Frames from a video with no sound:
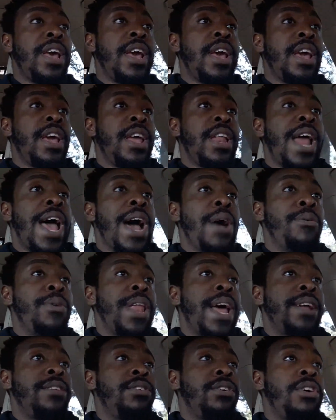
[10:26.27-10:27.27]
And I would
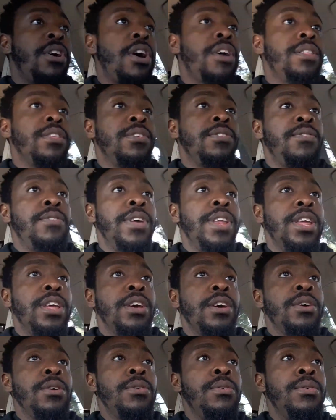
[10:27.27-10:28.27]
like to call this
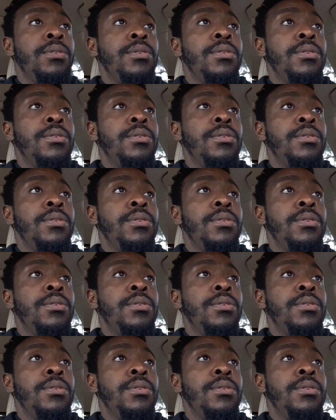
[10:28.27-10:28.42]
video